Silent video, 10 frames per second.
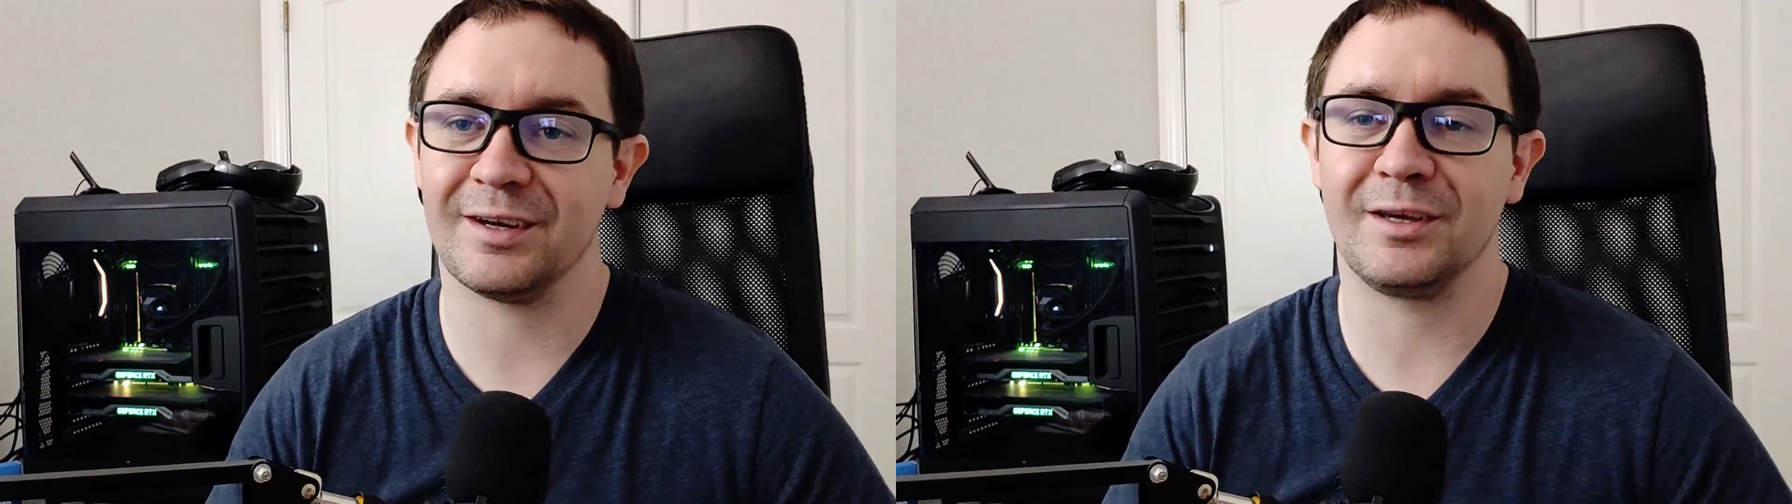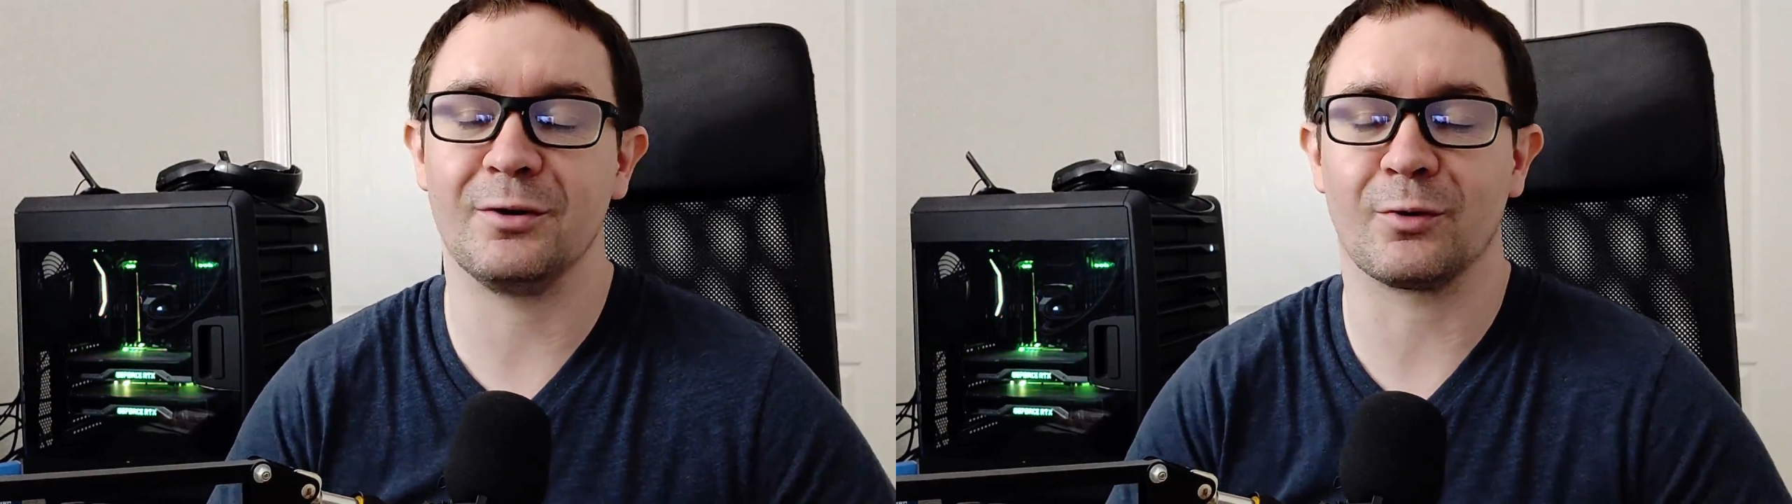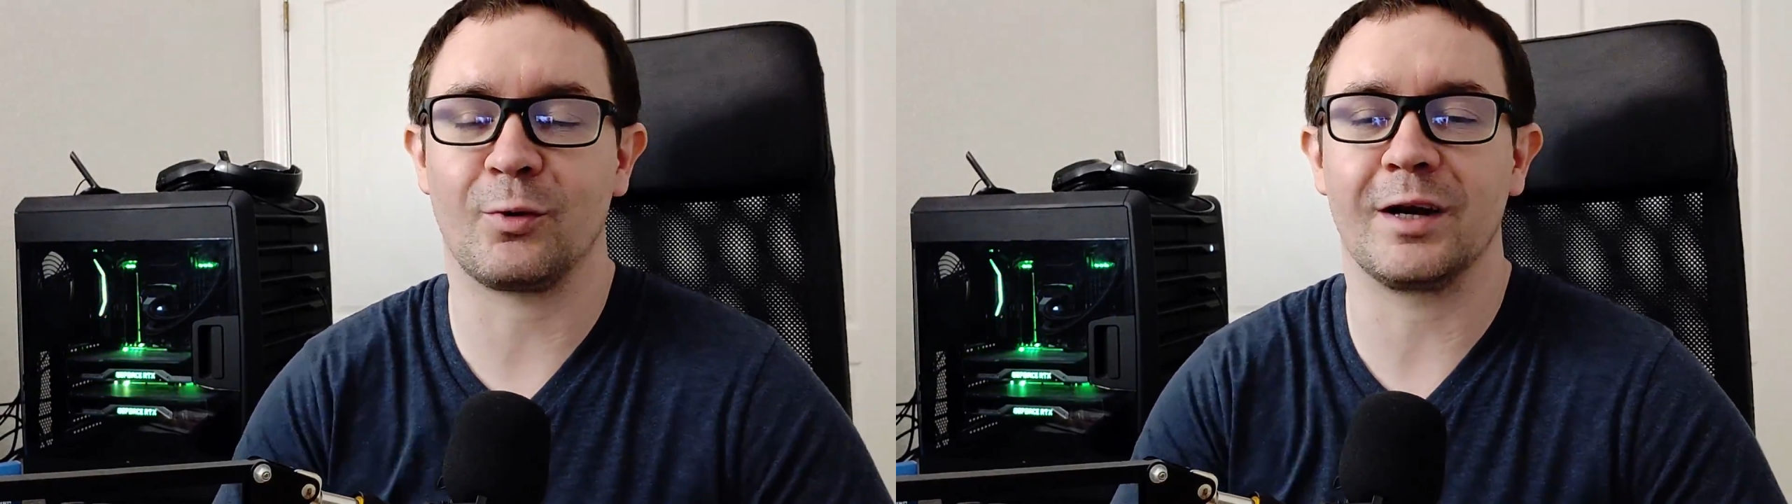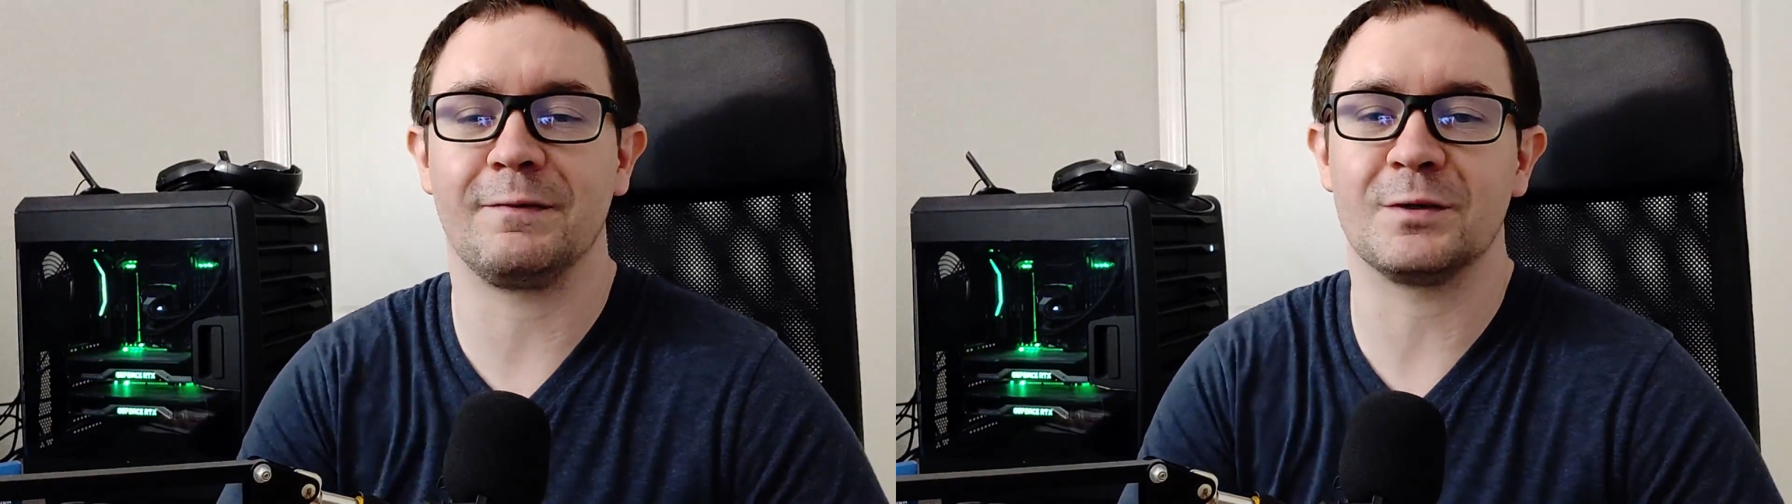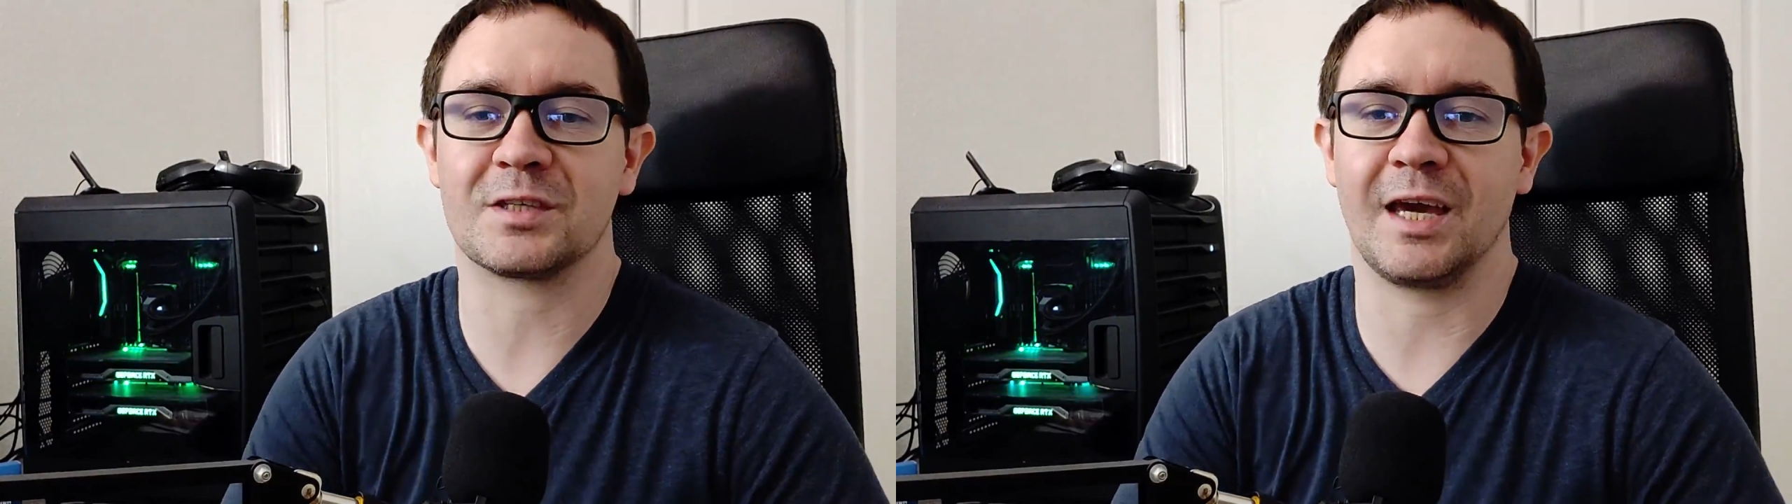you know, quite a
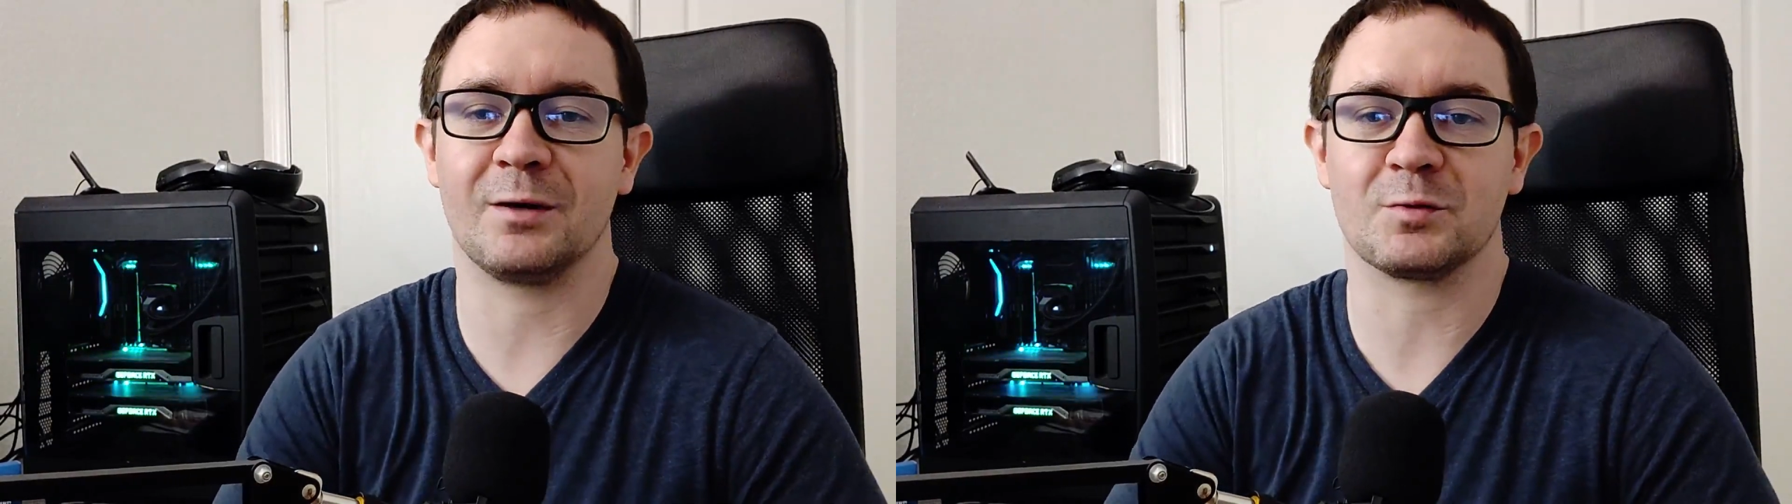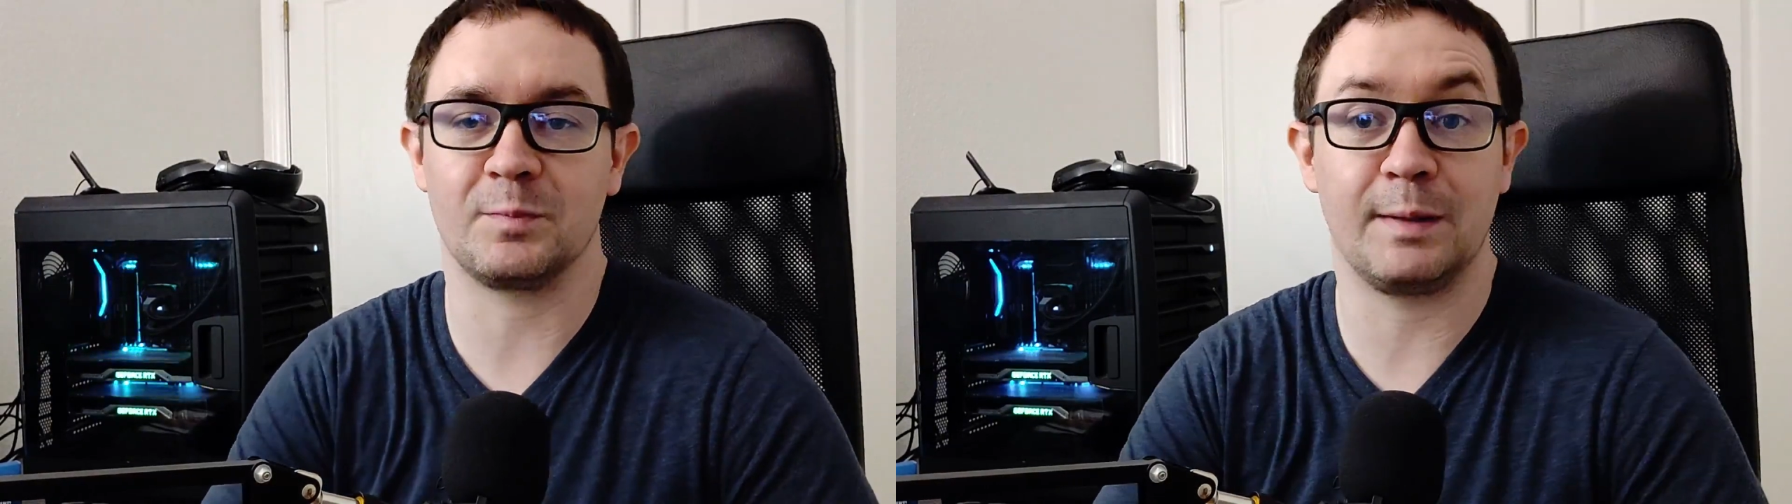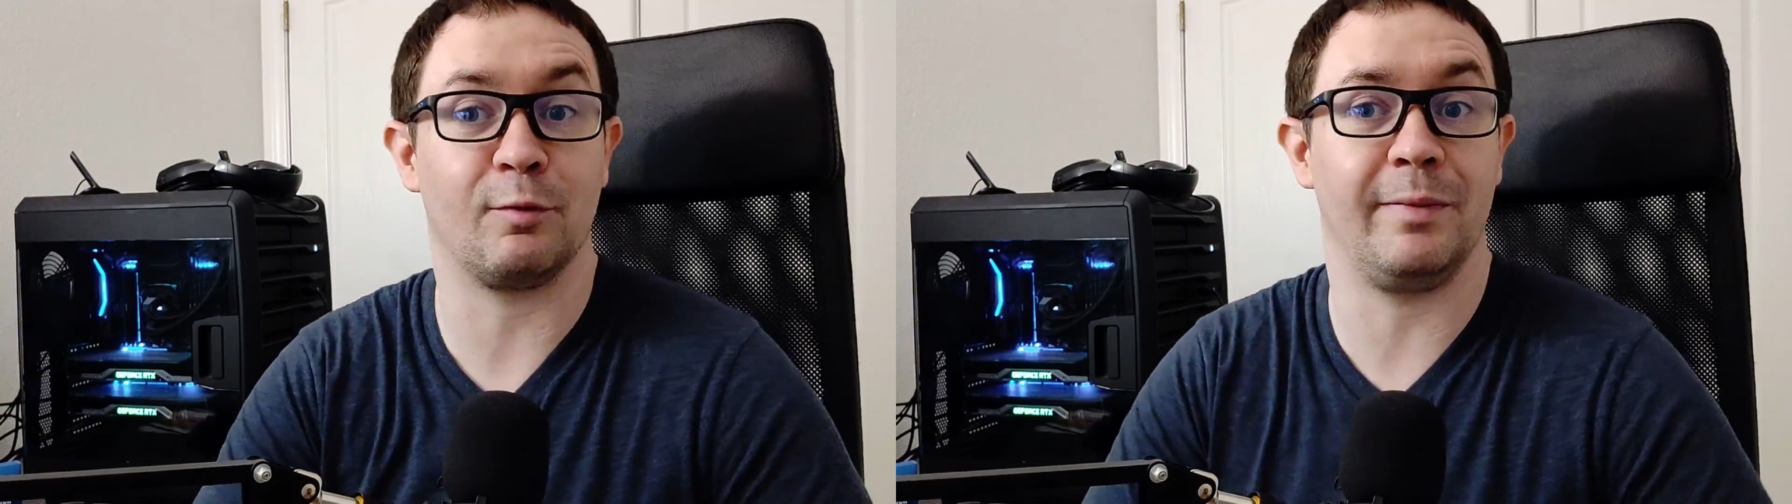few scandals with people